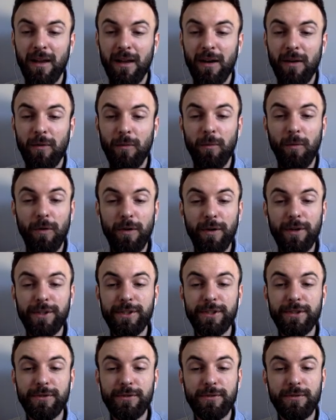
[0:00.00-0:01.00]
Were
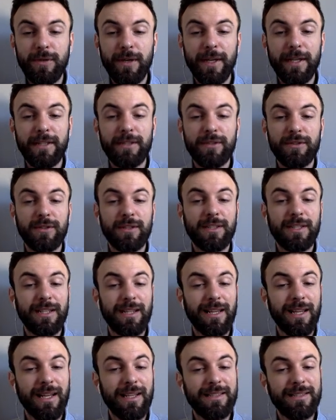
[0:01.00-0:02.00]
you and your
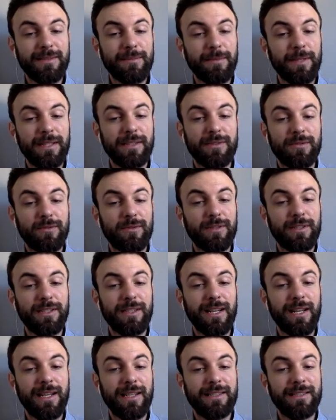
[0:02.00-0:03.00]
classmates
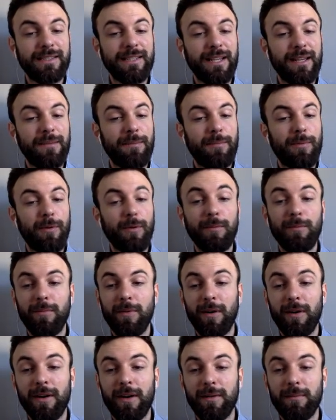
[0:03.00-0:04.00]
organizing a prom
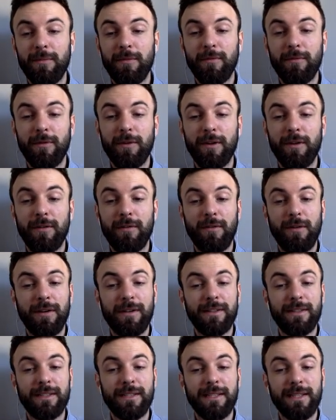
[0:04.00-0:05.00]
party before the
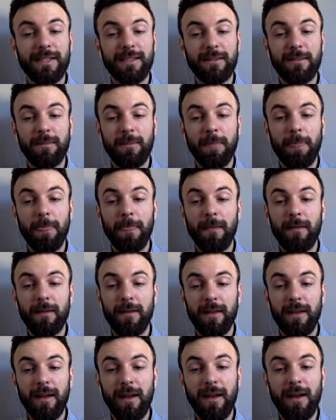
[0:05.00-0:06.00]
quarantine?
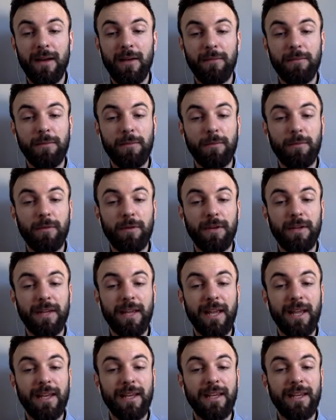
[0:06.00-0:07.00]
Yeah, we were
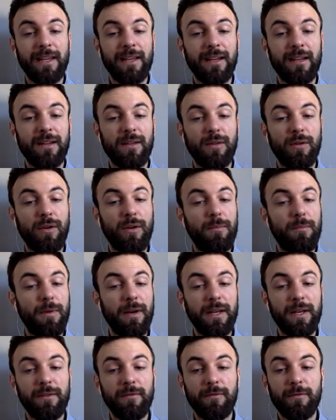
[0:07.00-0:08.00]
getting a lot of
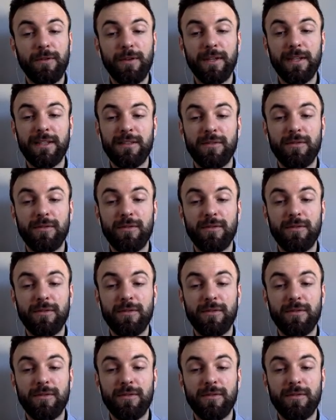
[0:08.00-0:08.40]
money for it.